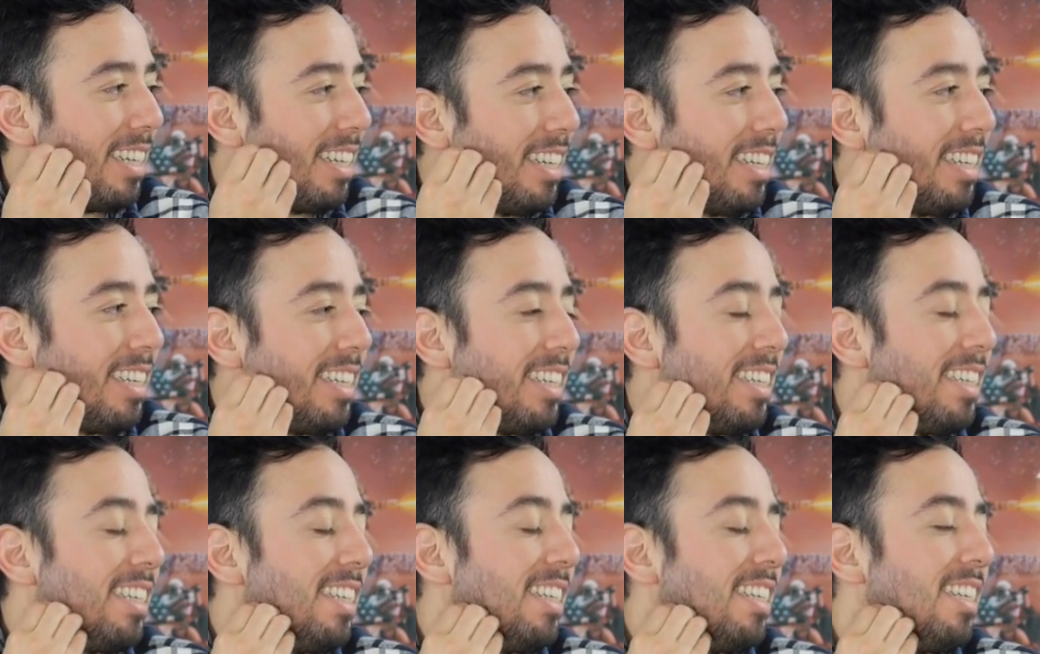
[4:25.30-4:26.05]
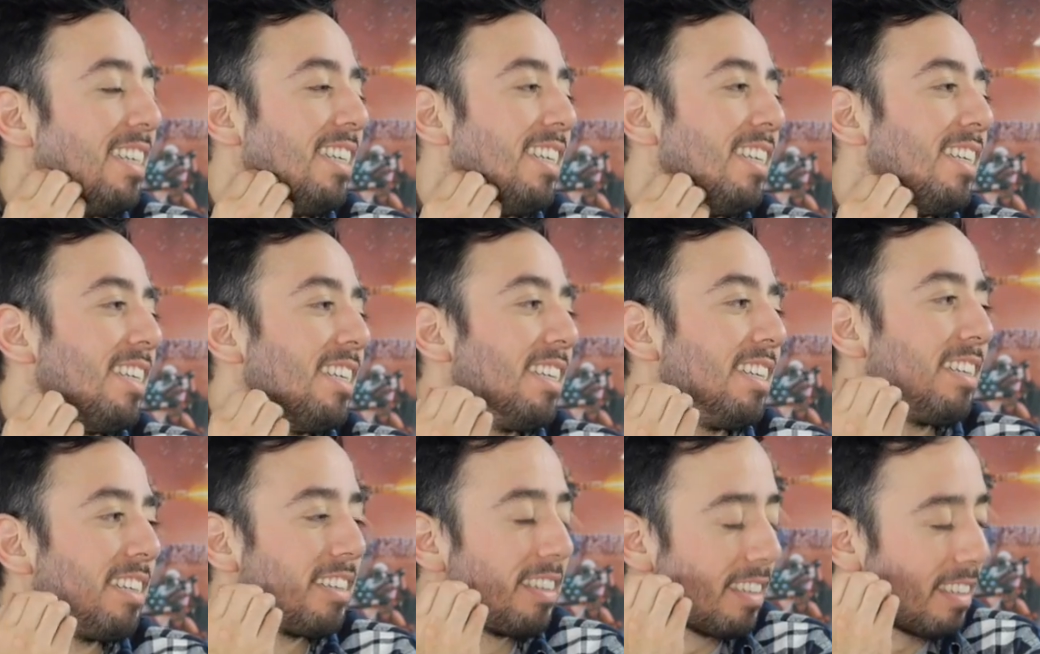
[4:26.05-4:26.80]

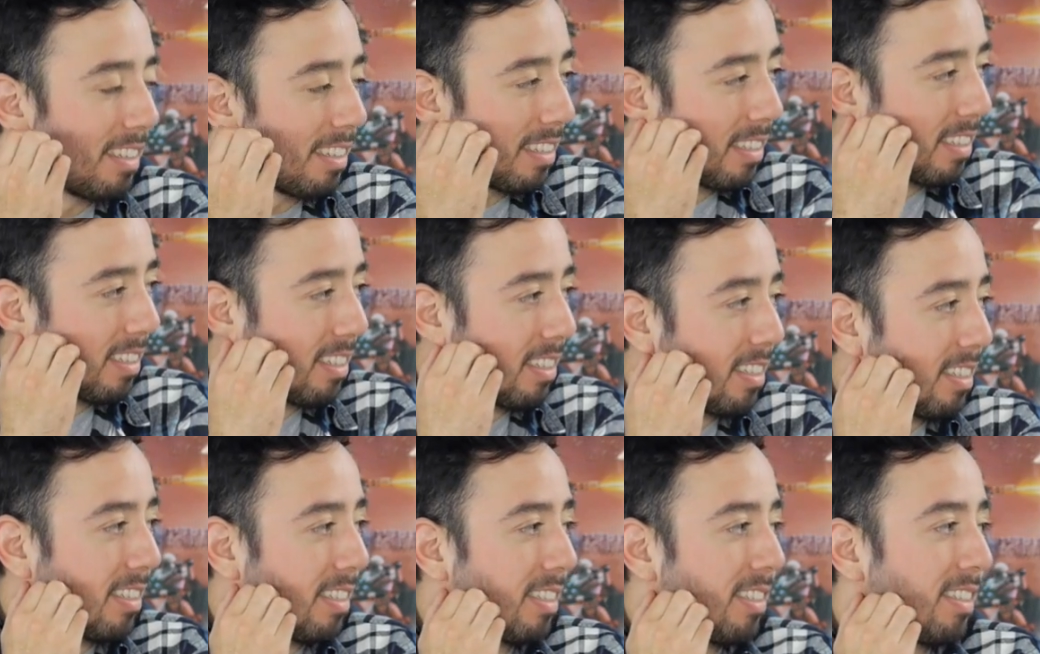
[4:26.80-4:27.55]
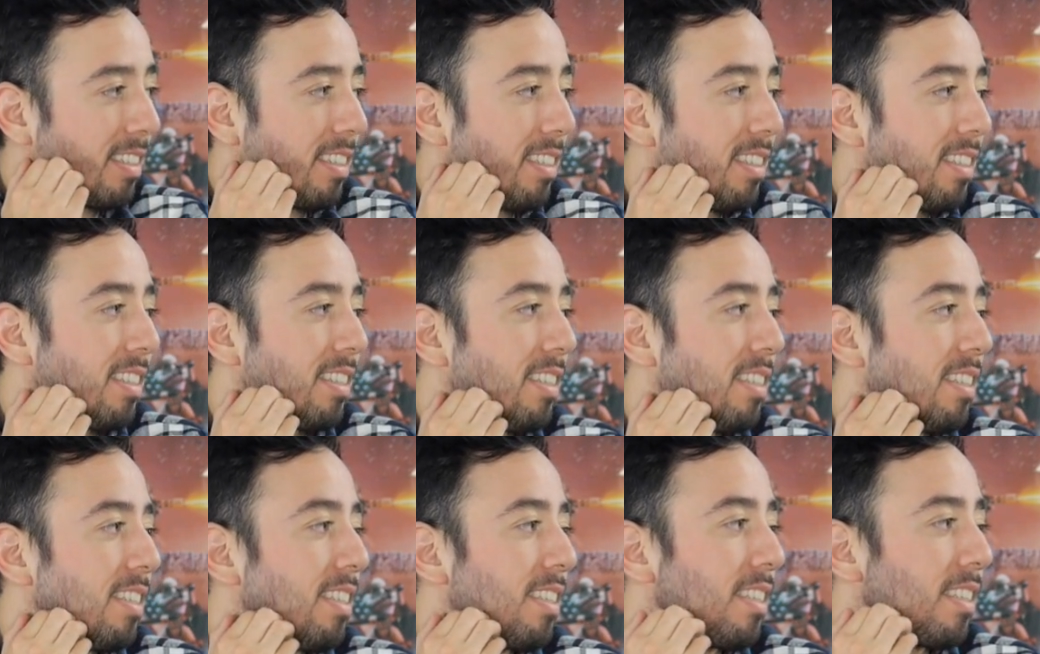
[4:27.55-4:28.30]

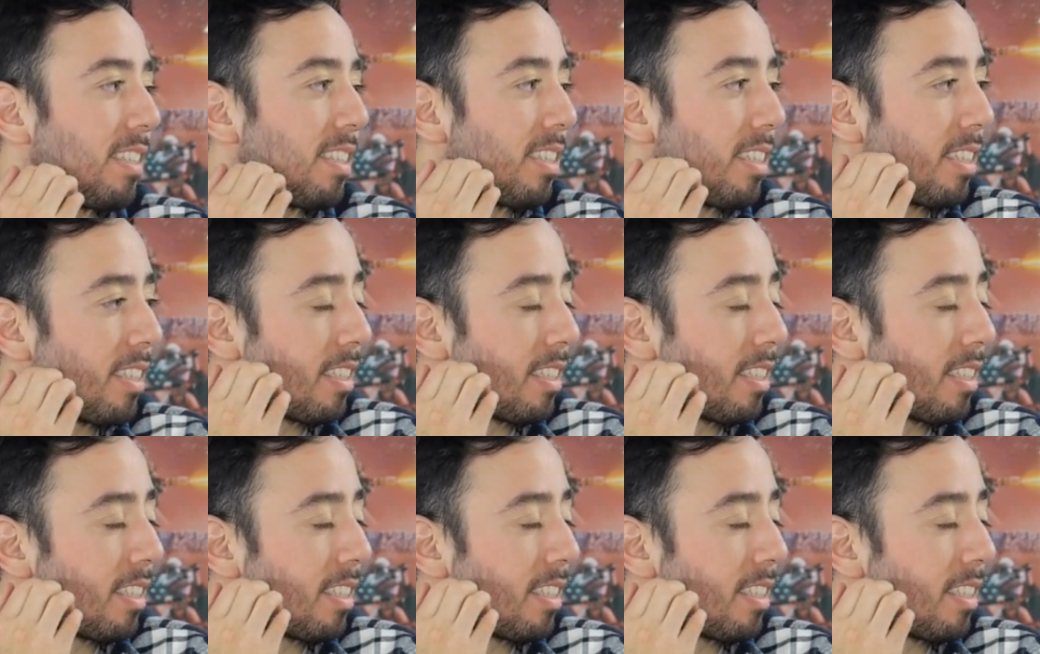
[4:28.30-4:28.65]
No words are spoken by the person on screen.